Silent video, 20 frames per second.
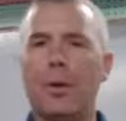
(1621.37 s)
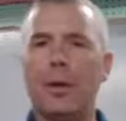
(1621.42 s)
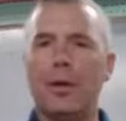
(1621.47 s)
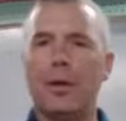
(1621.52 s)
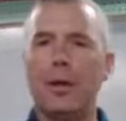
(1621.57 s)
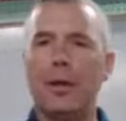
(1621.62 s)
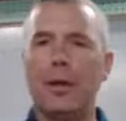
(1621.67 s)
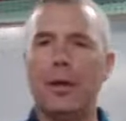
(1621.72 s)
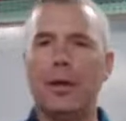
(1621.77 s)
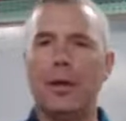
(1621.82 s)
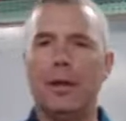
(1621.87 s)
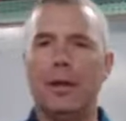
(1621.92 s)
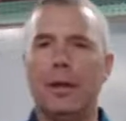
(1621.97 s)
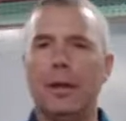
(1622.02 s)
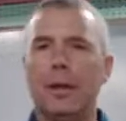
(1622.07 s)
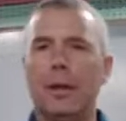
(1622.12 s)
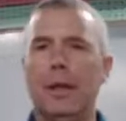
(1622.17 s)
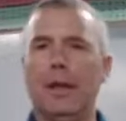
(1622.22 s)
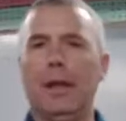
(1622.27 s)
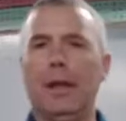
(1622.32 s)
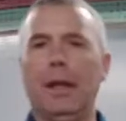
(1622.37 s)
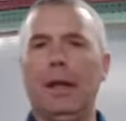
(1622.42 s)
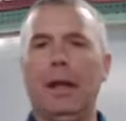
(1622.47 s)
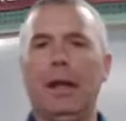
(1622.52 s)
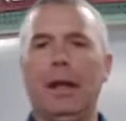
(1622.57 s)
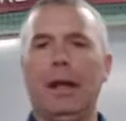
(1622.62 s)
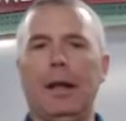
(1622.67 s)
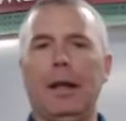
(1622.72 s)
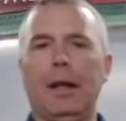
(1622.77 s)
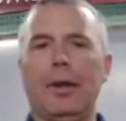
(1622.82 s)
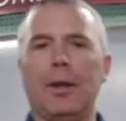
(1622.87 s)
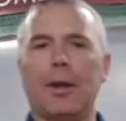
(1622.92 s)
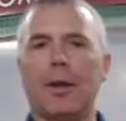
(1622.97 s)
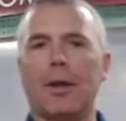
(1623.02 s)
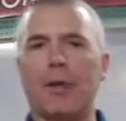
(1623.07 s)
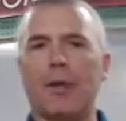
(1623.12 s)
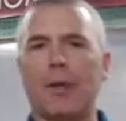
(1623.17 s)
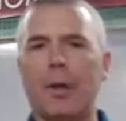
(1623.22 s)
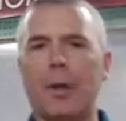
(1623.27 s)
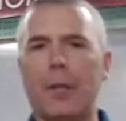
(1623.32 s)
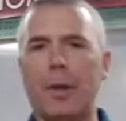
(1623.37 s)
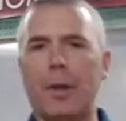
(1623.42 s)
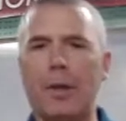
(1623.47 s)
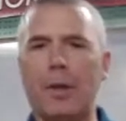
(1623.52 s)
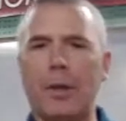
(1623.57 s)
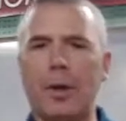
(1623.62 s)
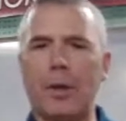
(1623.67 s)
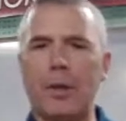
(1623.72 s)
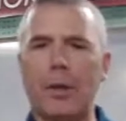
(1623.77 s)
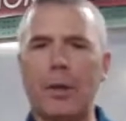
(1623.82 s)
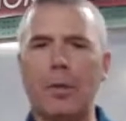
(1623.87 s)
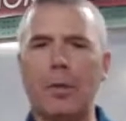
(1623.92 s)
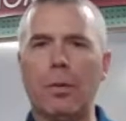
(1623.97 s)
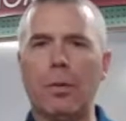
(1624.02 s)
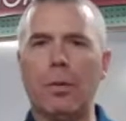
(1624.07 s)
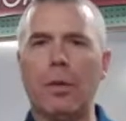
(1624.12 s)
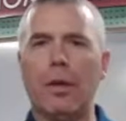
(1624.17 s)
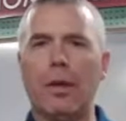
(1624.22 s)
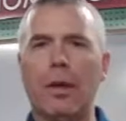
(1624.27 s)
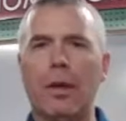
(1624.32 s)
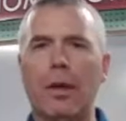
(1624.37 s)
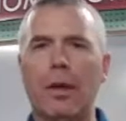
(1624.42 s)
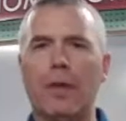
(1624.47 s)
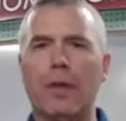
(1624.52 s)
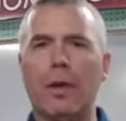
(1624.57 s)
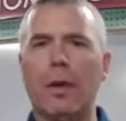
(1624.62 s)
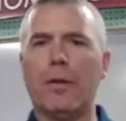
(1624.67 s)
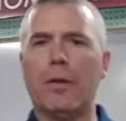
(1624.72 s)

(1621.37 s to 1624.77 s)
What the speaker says: a door. Or something where you don't really,